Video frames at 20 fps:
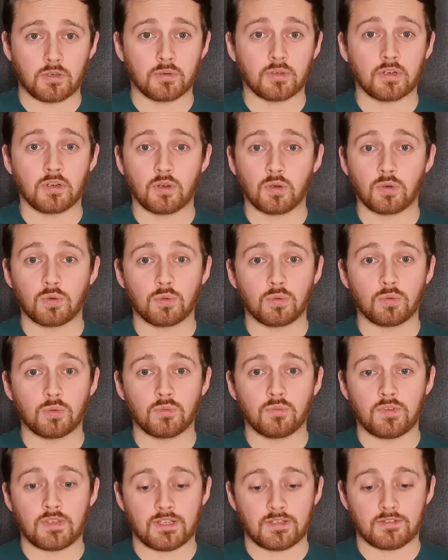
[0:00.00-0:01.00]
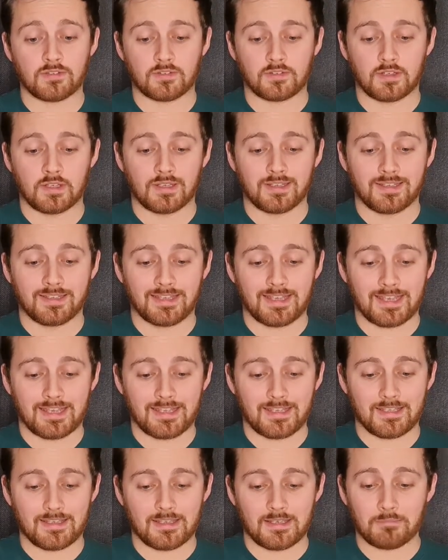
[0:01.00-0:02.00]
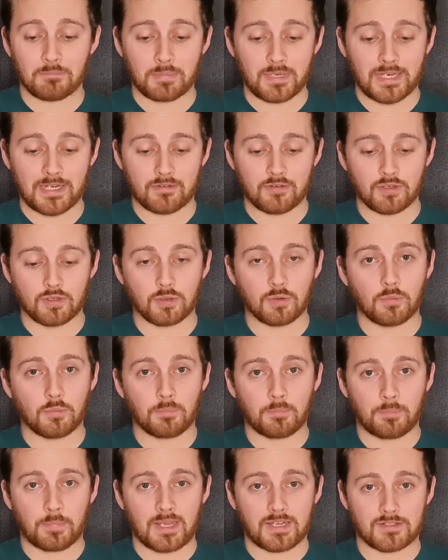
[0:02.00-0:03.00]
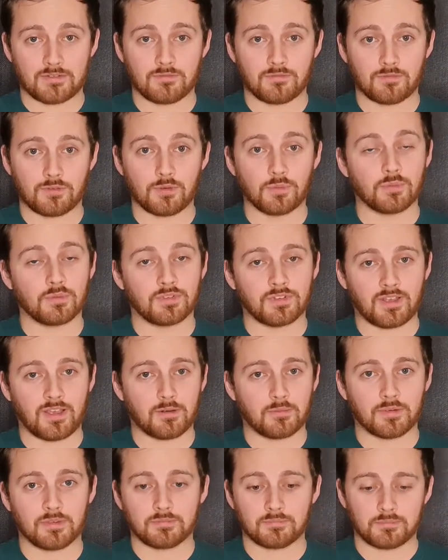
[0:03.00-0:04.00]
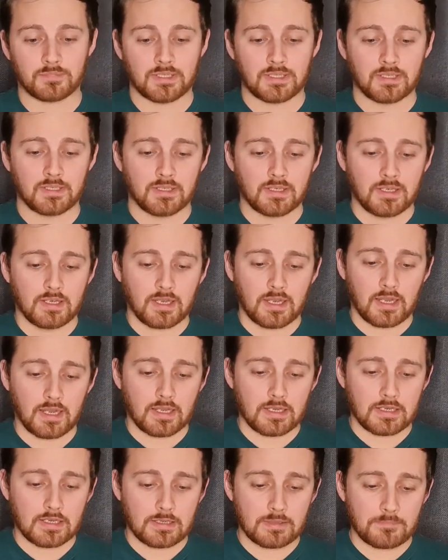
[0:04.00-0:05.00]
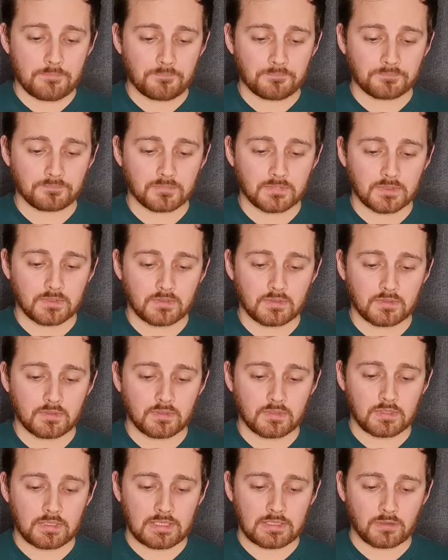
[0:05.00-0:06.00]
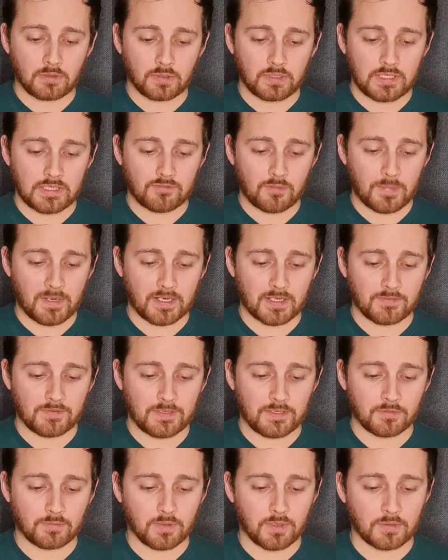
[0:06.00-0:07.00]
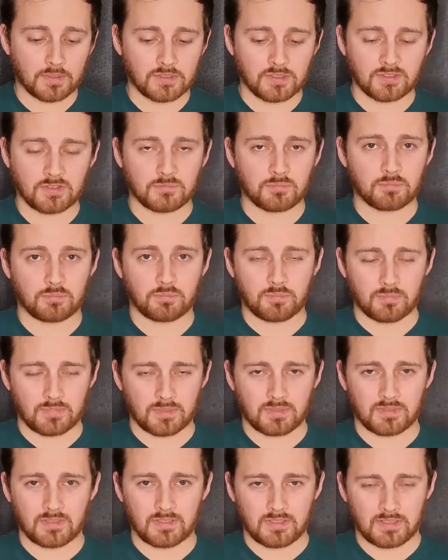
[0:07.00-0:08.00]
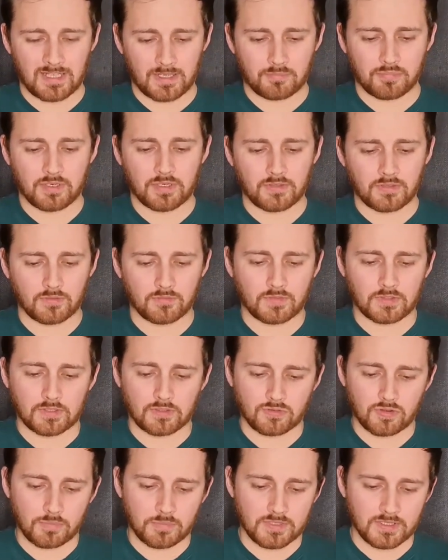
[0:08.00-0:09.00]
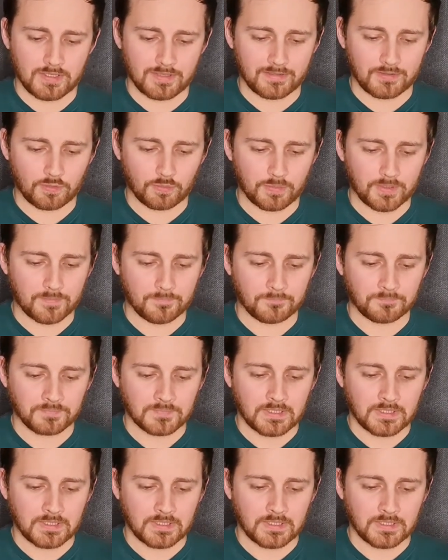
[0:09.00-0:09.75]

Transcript: and call this a Imperial passion fruit sour. And looking at the back of it as well, it just elaborates on the description a little bit.